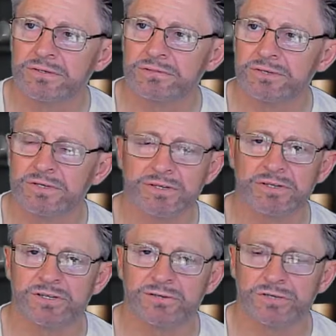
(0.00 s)
That's my
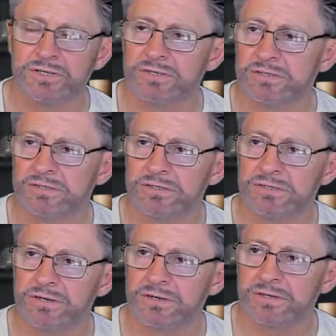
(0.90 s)
little cutie
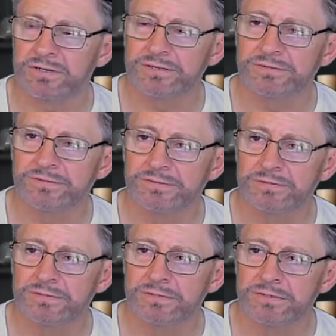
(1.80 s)
dog.
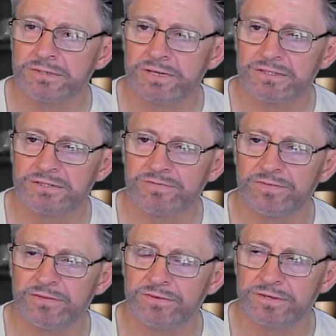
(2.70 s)
That's
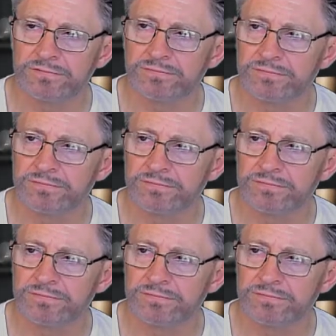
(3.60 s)
Fluffy.